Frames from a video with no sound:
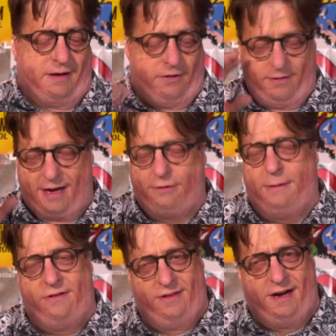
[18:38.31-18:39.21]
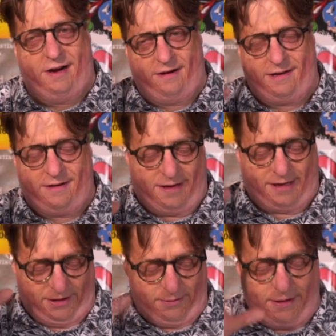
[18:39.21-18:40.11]
although Aquaman's there, and,
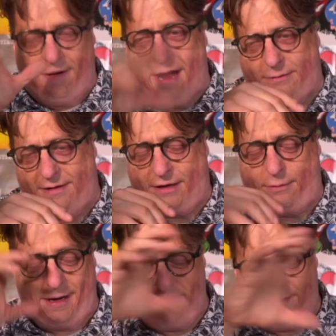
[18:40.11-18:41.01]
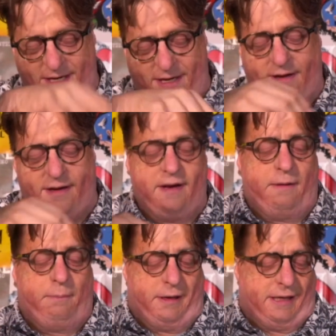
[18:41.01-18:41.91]
like, you interact with Aquaman, you see.
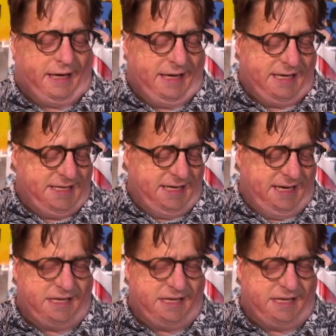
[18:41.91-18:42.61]
But, like, it's